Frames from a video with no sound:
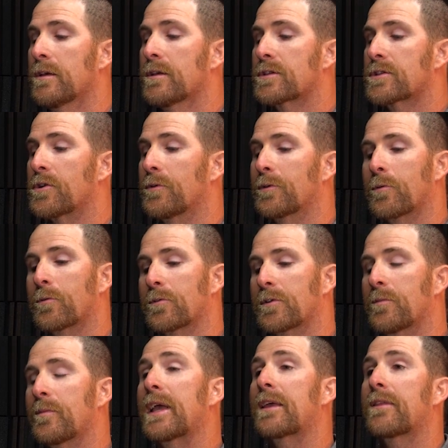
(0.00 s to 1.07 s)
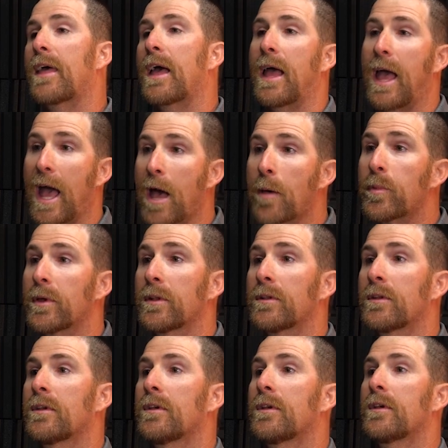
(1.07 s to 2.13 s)
So in order to make that
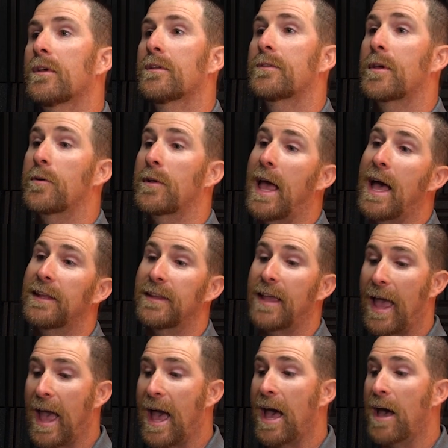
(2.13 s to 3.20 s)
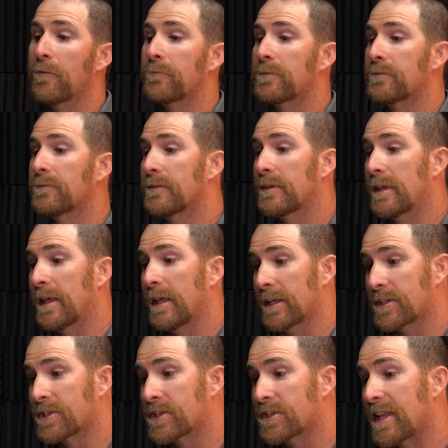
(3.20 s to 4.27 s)
happen, they would have to have
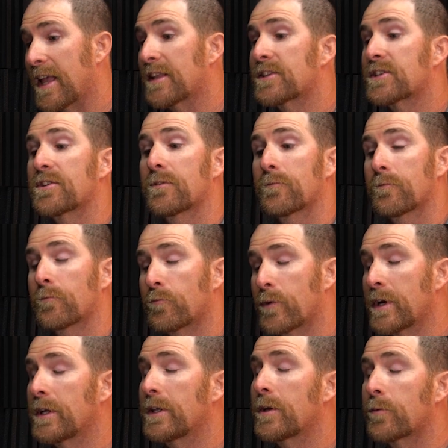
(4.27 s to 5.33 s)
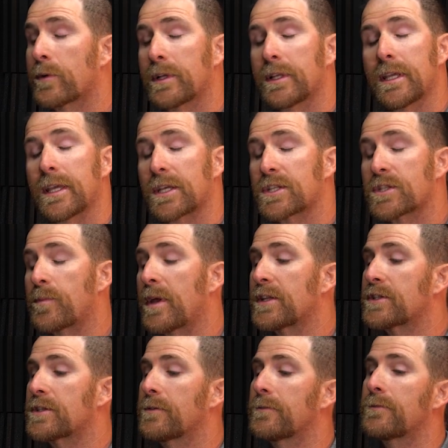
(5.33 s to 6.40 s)
really
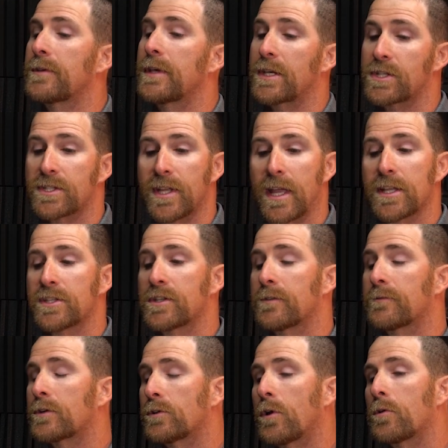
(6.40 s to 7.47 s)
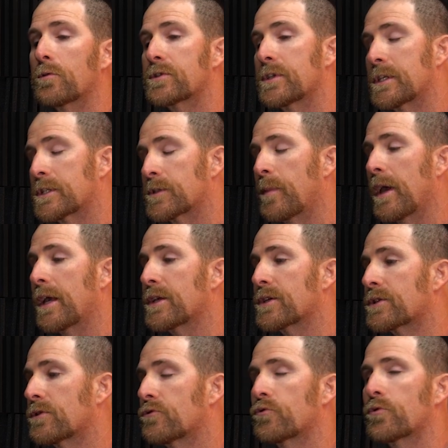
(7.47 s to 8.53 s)
expensive, closely
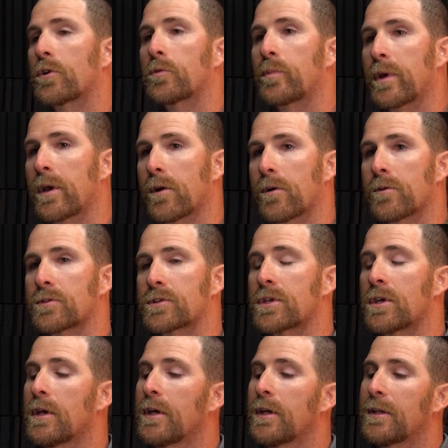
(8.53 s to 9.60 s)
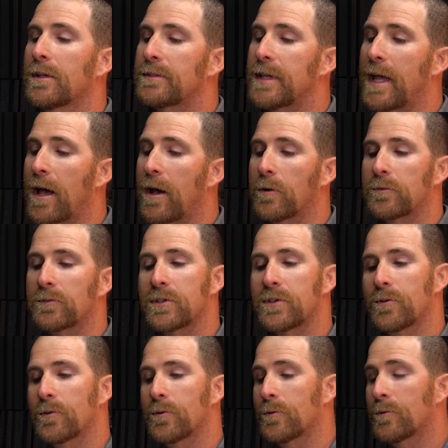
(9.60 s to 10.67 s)
spaced drilled piers down
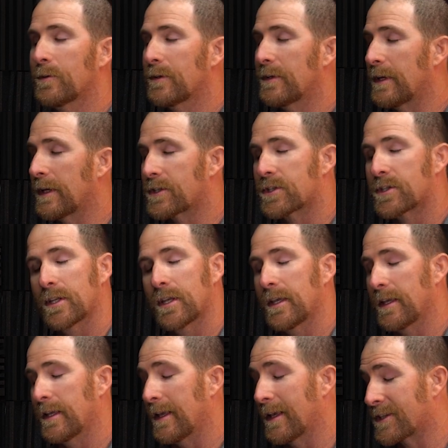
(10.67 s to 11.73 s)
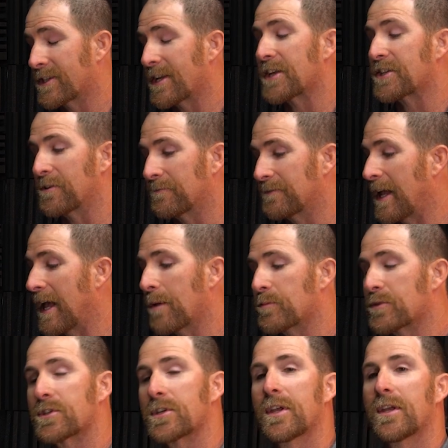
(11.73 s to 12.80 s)
to excessive
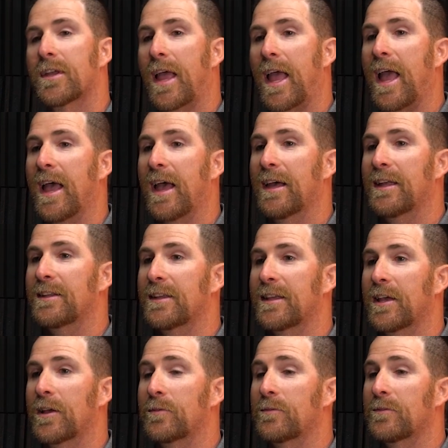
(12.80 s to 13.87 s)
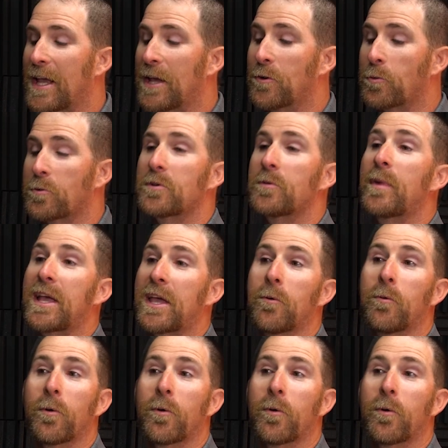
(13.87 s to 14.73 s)
depths, and in order to make it